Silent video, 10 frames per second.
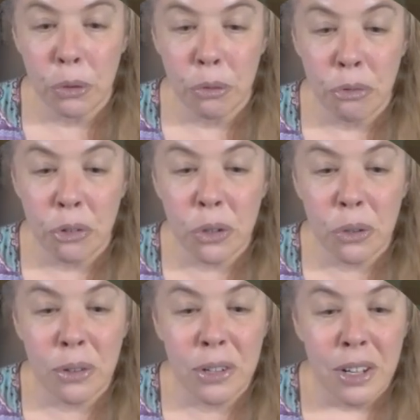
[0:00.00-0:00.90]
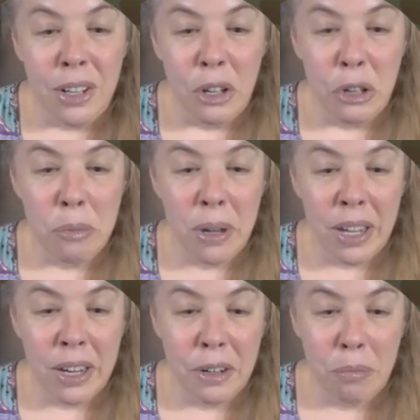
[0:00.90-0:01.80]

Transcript: and food, you might end up